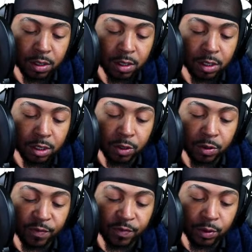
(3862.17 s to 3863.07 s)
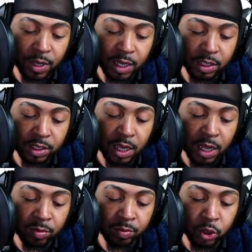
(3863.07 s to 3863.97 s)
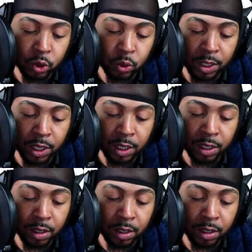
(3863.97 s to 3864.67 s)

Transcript: So if you do that times 20,